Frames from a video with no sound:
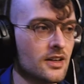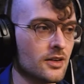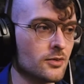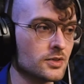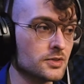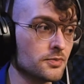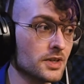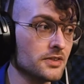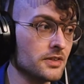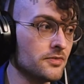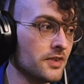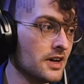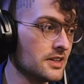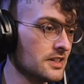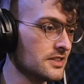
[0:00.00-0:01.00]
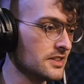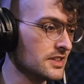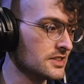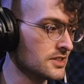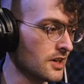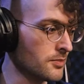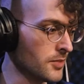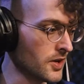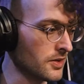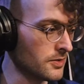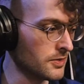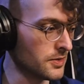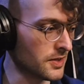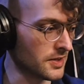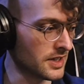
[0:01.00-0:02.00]
What's really funny is on Martin
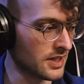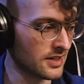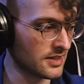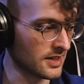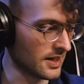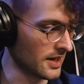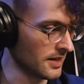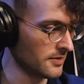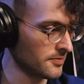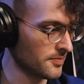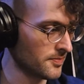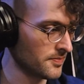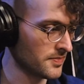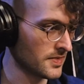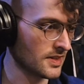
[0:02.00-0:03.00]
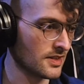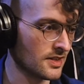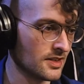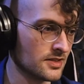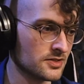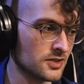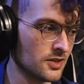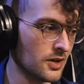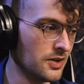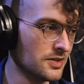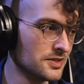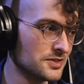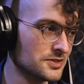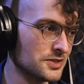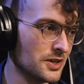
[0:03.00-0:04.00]
Luther King Day,
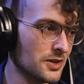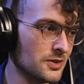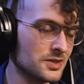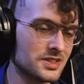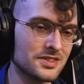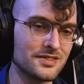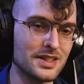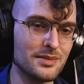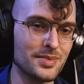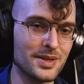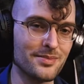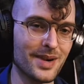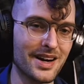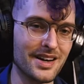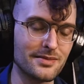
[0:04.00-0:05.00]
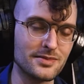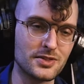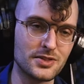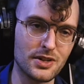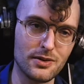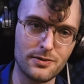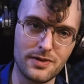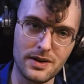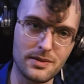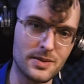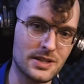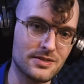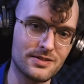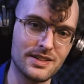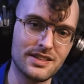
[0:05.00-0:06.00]
Joe Sleepy Biden, Joe
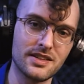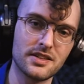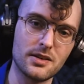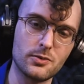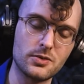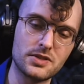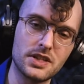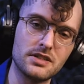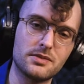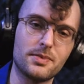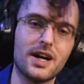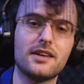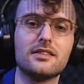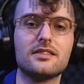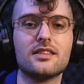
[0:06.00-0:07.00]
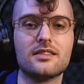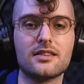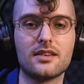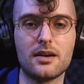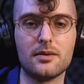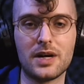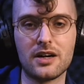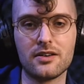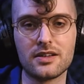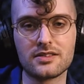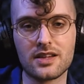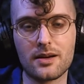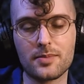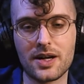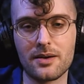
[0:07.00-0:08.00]
Fundamentally Nothing Will Change Biden, and Kamala
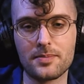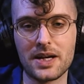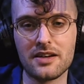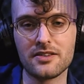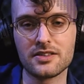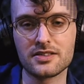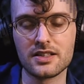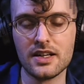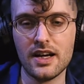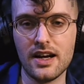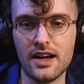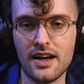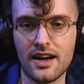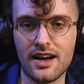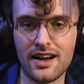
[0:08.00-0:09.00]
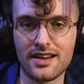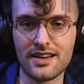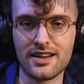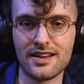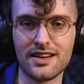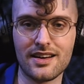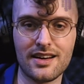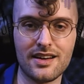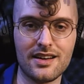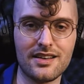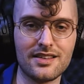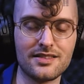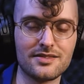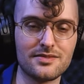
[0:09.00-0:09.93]
Top Cop Harris had a